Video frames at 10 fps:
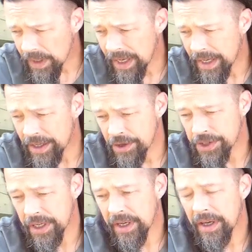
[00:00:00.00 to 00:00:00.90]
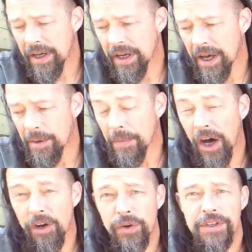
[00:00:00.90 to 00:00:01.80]
is
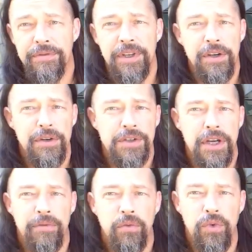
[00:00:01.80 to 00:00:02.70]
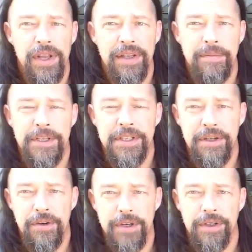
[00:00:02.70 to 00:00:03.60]
hundreds of years of written
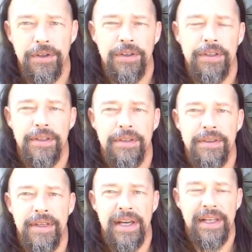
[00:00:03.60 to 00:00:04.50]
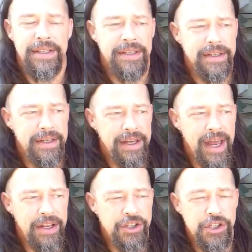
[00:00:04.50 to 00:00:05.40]
material that
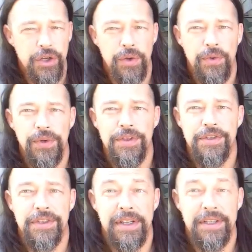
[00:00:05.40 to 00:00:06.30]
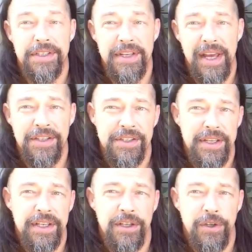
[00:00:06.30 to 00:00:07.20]
has shown success
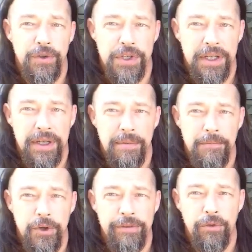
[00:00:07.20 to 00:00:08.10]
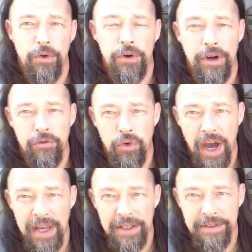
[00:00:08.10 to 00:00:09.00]
in using comfrey for a
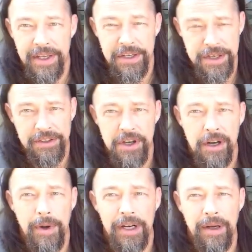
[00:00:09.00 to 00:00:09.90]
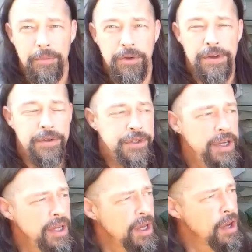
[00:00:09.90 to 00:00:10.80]
variety of things, and I'll talk about a couple of those.
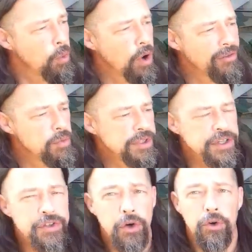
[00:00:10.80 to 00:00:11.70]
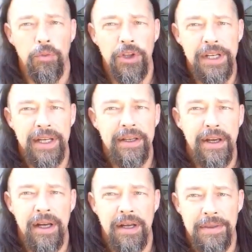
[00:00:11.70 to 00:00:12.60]
One of them is internal bleeding,
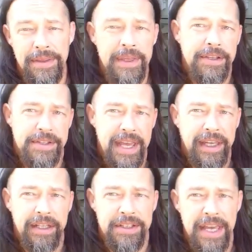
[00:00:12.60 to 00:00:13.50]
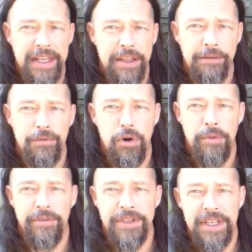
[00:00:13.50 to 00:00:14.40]
and then taken in the
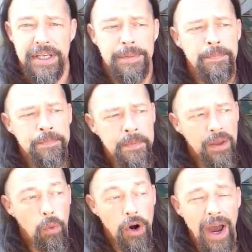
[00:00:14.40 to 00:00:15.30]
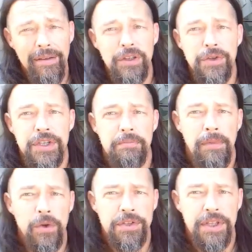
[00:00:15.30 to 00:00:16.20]
form of a tea. Where I've used it
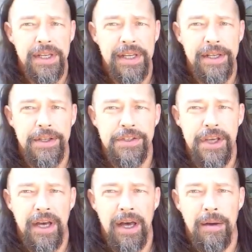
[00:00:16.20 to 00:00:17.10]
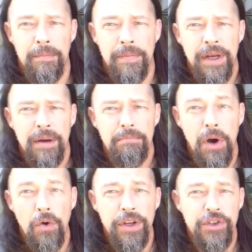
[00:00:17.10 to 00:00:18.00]
mostly is
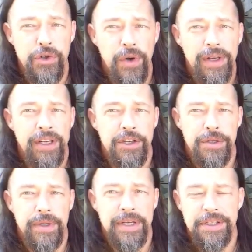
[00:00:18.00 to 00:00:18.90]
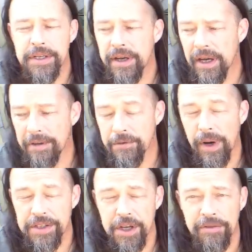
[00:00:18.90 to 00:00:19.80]
bone and joint injuries for
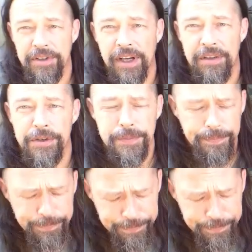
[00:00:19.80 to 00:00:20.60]
myself and others,